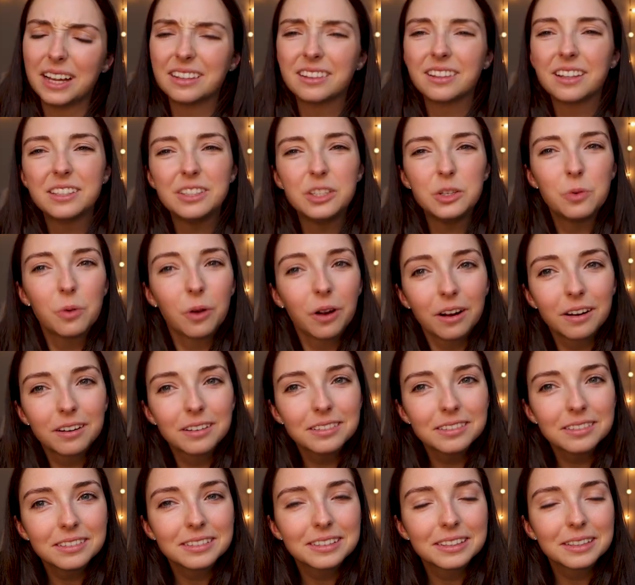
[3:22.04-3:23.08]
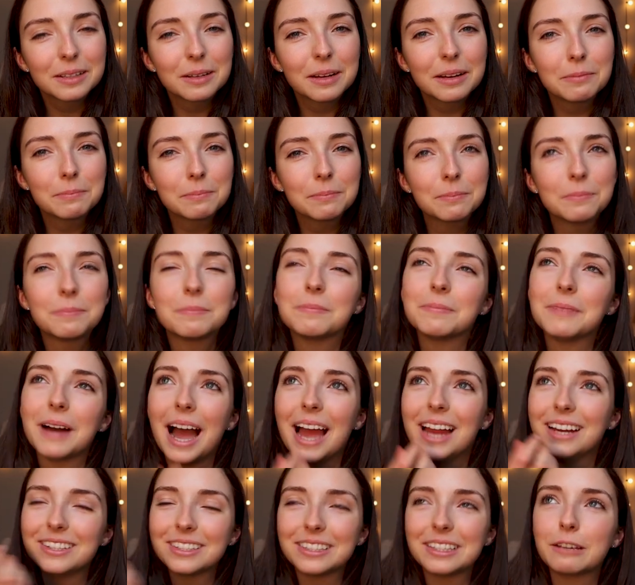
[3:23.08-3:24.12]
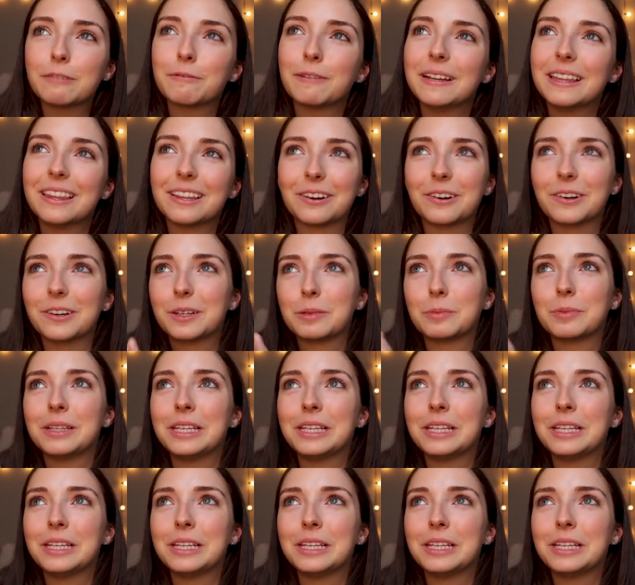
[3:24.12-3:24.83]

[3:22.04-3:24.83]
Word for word: Unless you aren't, I just like find that hard to